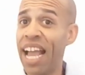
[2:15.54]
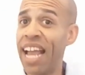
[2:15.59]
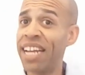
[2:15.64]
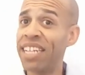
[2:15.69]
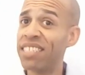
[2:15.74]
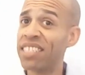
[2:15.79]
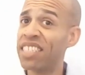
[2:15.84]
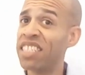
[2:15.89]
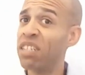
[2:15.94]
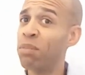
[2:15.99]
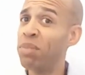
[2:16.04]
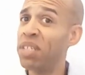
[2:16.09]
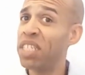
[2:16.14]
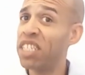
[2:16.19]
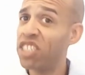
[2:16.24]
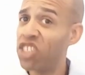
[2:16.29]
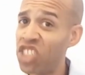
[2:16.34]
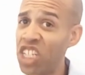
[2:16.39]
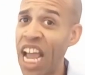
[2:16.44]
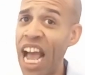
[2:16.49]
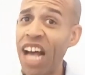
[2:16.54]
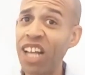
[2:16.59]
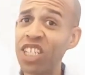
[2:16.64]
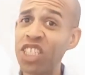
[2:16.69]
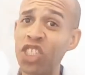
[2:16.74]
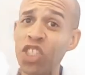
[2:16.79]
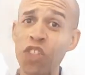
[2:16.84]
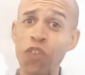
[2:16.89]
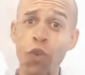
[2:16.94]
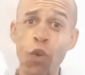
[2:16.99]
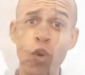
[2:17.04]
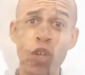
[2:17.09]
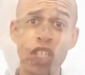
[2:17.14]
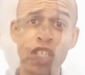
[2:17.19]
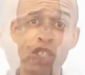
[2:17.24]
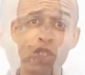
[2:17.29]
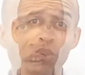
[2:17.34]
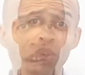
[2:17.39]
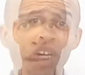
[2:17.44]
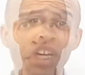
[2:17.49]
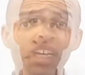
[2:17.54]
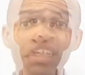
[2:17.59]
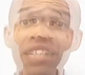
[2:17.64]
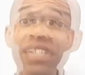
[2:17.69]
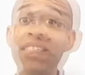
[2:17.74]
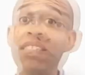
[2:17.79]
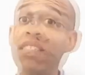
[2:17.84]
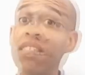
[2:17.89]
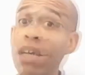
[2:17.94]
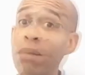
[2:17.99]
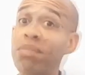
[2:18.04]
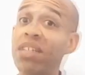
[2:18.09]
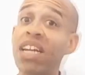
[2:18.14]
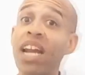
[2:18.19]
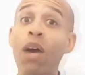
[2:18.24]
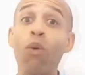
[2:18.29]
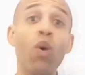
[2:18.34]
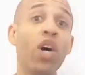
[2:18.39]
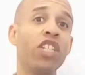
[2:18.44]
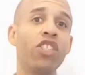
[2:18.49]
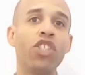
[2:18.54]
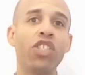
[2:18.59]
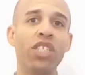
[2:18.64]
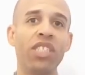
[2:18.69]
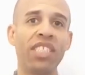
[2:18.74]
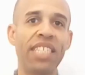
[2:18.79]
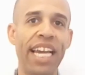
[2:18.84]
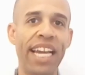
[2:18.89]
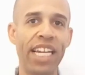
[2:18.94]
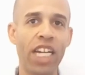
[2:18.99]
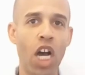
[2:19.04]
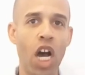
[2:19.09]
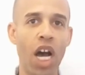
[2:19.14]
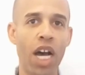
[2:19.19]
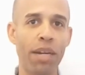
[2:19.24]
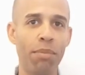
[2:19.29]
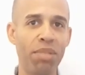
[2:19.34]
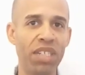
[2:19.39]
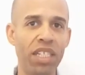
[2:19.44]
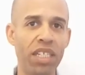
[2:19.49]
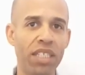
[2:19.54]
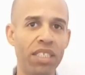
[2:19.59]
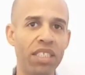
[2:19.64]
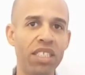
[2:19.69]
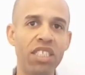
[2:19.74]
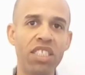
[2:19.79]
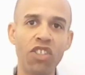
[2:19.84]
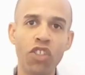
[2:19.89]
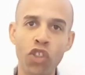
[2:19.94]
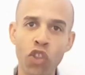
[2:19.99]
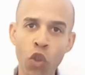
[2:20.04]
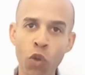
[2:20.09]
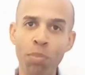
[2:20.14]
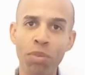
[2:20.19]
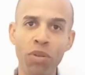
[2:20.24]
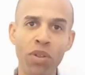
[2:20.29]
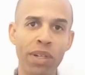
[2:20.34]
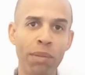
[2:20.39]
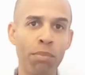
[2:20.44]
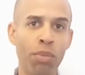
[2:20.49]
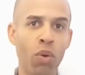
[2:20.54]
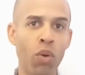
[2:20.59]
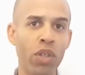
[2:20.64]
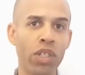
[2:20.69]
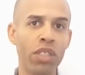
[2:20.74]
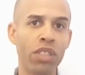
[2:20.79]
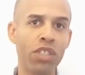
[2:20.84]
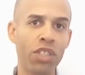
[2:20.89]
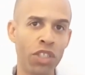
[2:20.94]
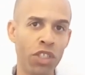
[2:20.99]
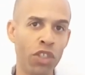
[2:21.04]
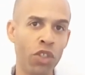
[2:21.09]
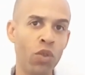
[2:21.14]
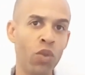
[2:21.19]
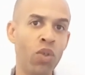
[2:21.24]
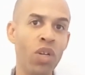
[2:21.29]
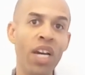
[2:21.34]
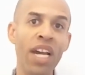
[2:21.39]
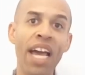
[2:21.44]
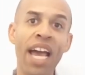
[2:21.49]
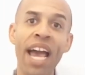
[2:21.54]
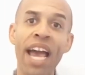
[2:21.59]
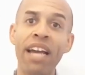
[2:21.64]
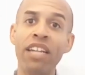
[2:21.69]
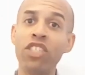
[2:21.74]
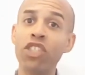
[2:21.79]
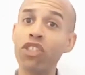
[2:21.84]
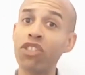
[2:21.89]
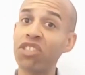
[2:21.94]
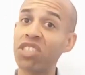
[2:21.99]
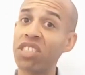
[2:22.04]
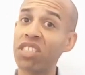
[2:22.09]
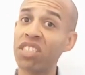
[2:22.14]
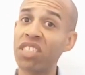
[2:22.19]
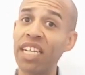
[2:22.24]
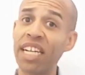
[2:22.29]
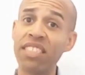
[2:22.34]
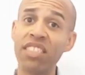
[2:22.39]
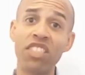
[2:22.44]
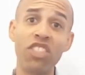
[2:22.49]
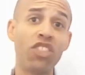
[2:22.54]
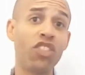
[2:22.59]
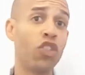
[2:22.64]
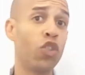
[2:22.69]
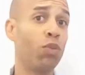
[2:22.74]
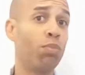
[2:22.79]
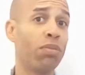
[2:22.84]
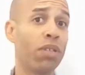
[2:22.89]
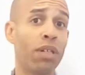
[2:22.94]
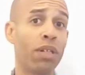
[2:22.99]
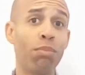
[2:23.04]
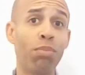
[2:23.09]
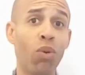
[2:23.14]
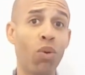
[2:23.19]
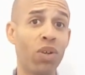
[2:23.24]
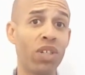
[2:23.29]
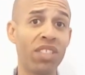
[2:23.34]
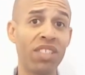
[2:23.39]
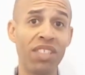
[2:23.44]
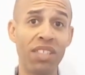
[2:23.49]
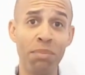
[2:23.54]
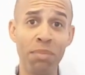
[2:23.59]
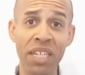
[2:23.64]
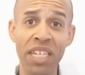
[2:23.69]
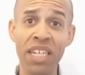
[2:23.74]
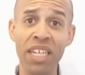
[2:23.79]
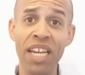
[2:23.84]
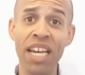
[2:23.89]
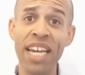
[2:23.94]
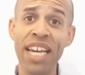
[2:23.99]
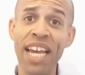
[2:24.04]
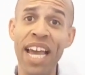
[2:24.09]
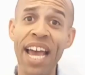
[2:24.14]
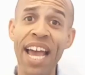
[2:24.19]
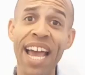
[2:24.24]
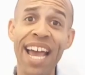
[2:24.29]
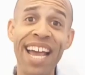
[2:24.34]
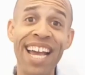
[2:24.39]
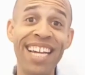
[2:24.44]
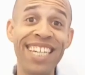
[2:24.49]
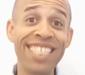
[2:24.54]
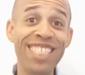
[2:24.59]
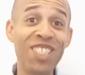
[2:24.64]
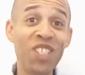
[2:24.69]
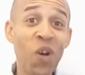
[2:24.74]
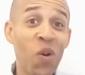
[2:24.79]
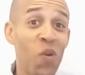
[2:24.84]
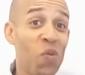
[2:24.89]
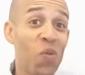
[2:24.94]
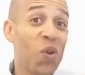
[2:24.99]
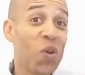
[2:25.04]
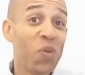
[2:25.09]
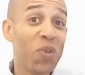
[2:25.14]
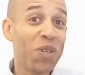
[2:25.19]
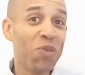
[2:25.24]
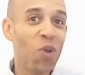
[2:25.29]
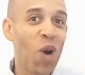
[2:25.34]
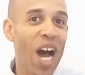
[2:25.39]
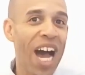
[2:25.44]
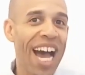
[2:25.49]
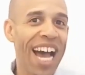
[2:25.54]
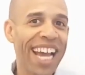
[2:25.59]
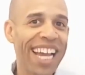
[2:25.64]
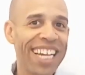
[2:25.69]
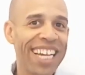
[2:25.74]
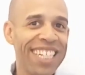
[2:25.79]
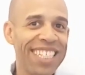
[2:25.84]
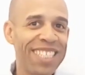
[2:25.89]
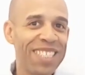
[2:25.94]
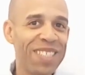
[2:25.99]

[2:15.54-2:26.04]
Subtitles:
And it's going to be a challenge for you, but it's something I want you to take on because it's super important to you and your success is super important to me. And don't worry why.